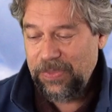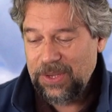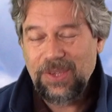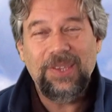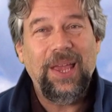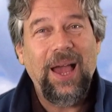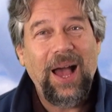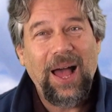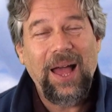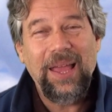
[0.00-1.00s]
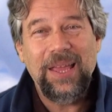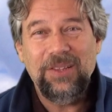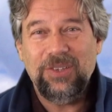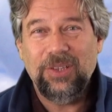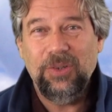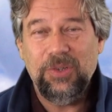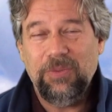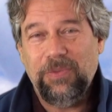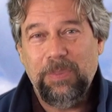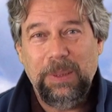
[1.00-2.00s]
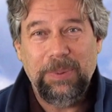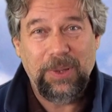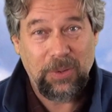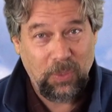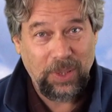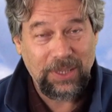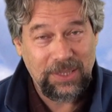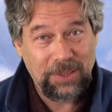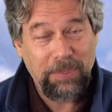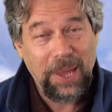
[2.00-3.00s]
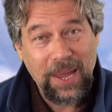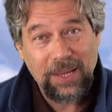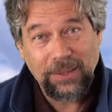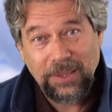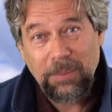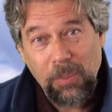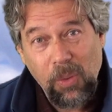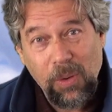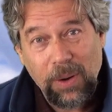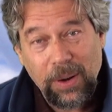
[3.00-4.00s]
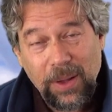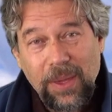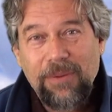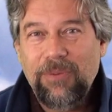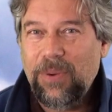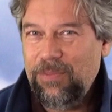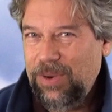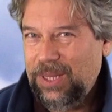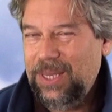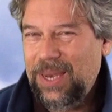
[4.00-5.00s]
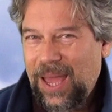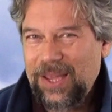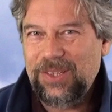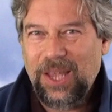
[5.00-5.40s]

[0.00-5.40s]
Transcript: This is a high-end solution for people that are willing to pay a little more for a really nice,